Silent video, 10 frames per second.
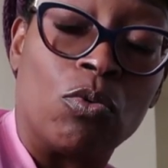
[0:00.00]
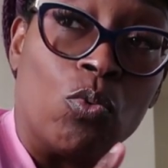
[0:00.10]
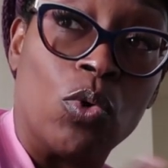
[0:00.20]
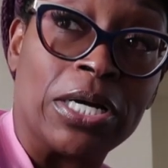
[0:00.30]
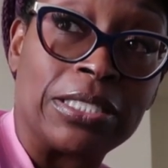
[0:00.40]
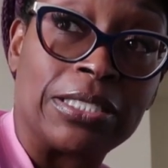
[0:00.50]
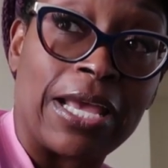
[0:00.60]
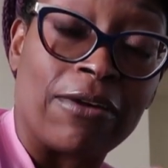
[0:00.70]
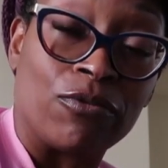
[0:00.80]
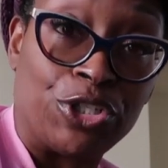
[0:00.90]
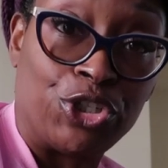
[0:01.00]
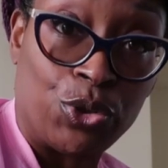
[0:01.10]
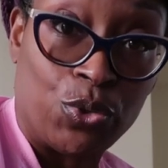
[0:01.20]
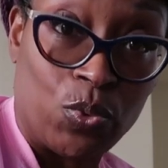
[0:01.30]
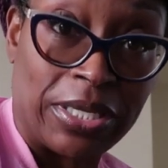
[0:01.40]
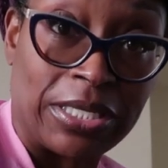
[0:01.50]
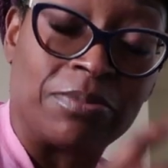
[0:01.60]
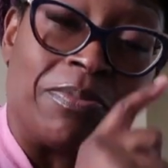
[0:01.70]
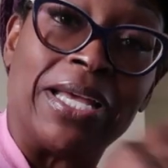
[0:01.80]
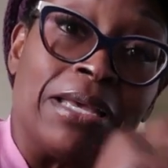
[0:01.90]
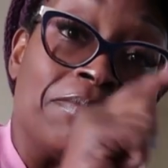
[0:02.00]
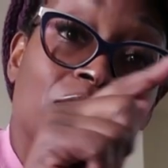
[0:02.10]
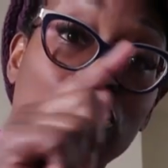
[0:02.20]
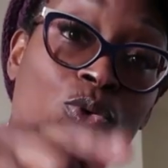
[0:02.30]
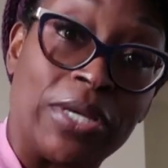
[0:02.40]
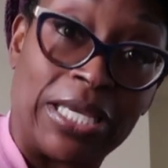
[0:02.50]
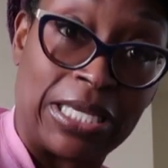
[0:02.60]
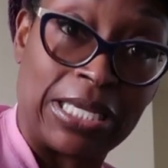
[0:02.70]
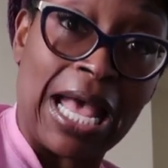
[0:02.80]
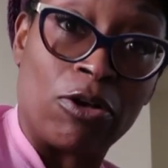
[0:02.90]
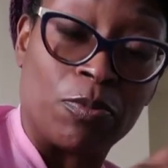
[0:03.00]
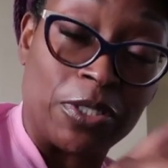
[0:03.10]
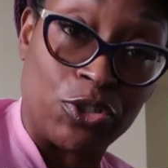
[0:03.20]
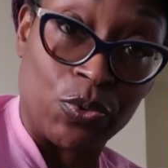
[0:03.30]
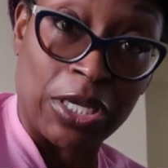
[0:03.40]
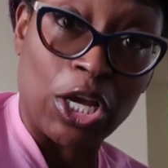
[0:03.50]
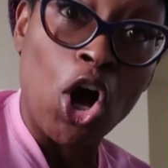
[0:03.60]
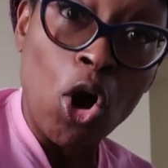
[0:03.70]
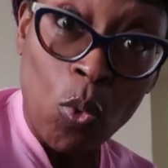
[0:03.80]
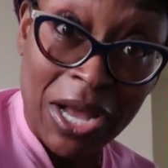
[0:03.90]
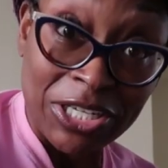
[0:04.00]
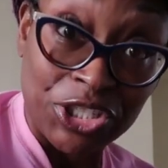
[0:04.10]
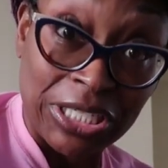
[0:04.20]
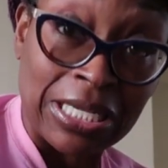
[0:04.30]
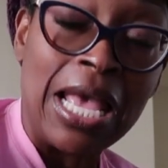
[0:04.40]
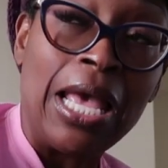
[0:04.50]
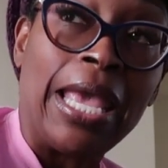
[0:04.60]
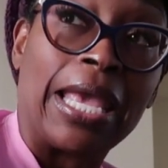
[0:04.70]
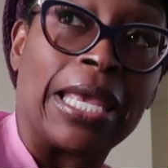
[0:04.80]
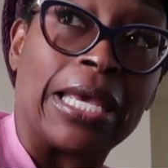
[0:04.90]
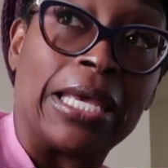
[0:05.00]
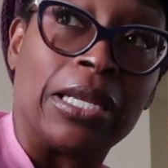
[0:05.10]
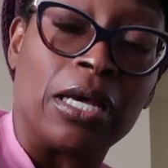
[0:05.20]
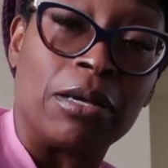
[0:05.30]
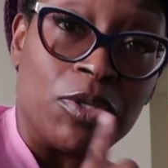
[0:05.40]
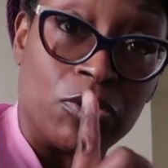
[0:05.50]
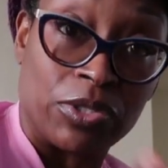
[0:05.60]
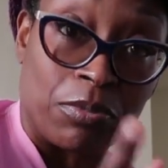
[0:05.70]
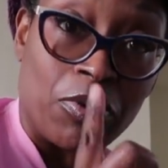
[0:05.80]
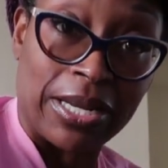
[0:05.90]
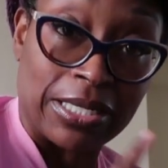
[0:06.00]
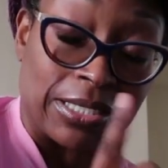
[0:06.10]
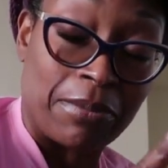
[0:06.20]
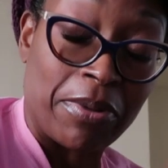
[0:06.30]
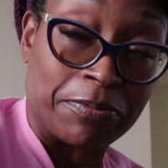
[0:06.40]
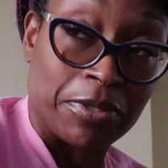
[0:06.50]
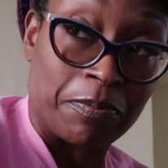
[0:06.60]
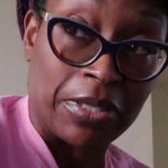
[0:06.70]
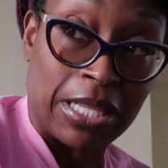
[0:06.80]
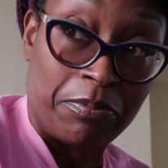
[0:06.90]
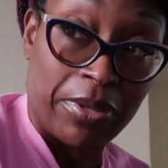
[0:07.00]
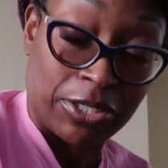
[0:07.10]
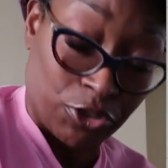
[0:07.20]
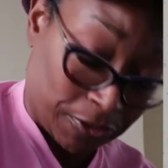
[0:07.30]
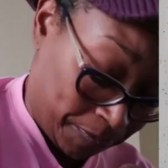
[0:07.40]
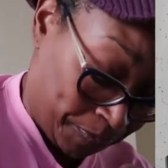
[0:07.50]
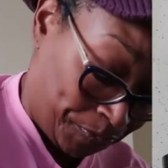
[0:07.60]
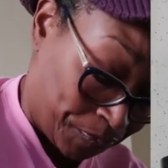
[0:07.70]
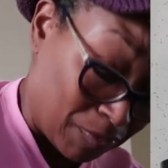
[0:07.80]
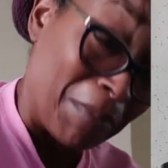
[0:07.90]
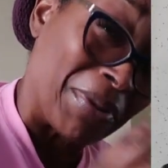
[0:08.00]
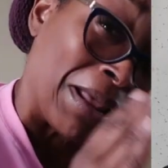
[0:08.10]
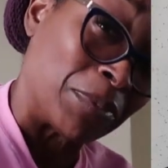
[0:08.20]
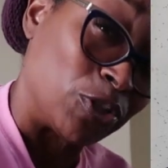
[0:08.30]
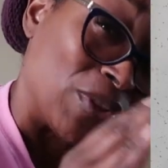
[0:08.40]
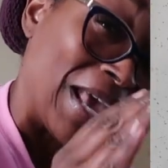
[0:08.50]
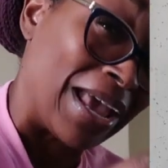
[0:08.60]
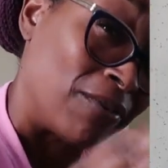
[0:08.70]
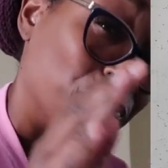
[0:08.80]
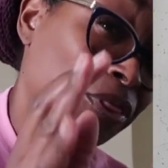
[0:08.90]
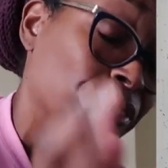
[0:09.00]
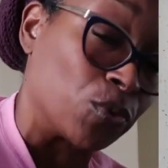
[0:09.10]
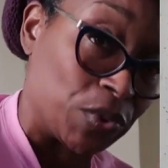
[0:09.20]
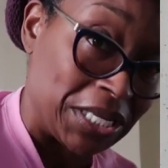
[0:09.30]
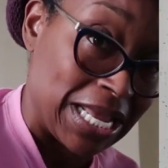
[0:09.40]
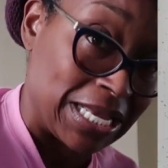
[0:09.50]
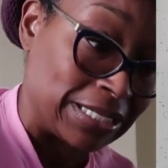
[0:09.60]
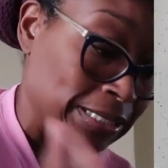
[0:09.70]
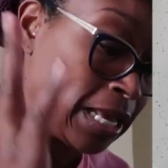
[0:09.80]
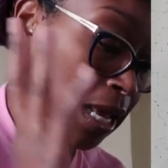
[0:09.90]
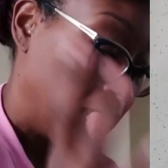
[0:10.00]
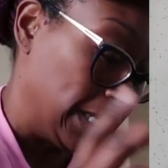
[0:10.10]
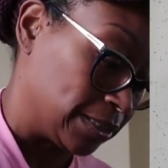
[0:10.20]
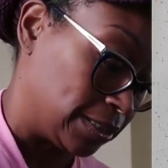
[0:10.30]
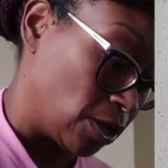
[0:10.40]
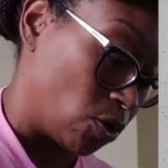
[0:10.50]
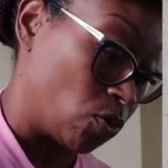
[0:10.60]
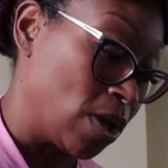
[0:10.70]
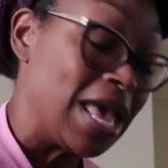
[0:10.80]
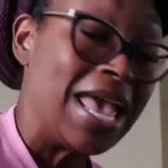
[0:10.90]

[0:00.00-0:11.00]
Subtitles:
once every 2 weeks, but in between I'll be doing co-washing and using the products I popped up in that picture. But I'm gonna do that every 3 days. And so